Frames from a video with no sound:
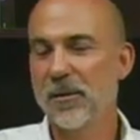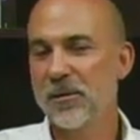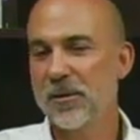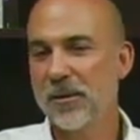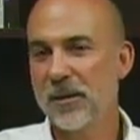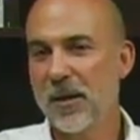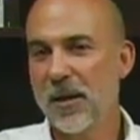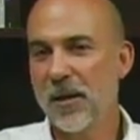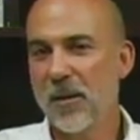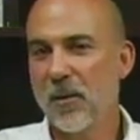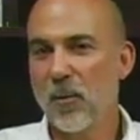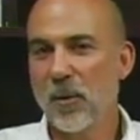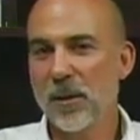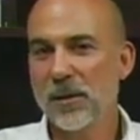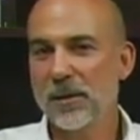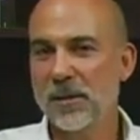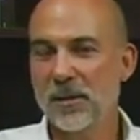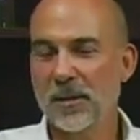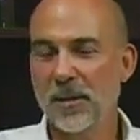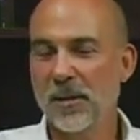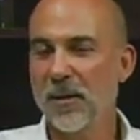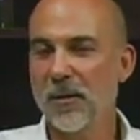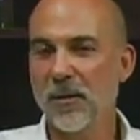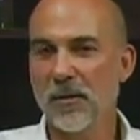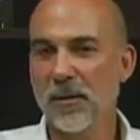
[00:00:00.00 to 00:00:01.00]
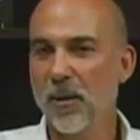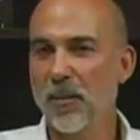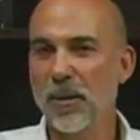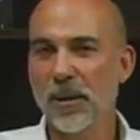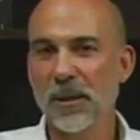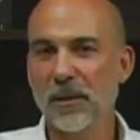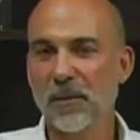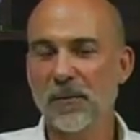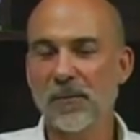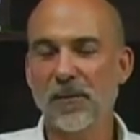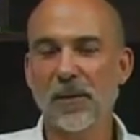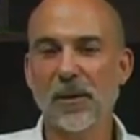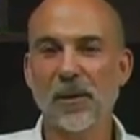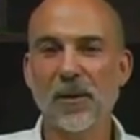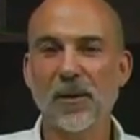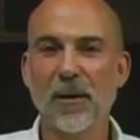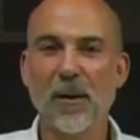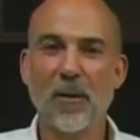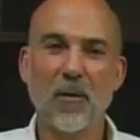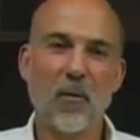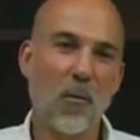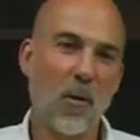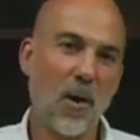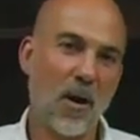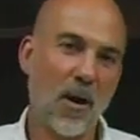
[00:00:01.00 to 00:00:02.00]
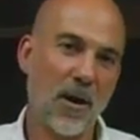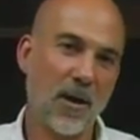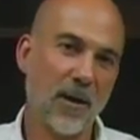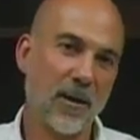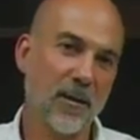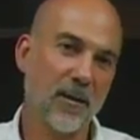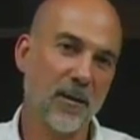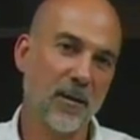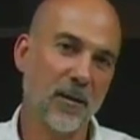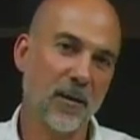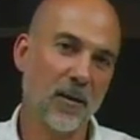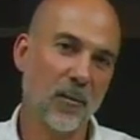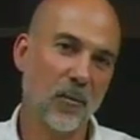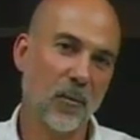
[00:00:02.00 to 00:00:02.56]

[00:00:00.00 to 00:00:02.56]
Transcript: She got it once a year. Nobody could figure out why.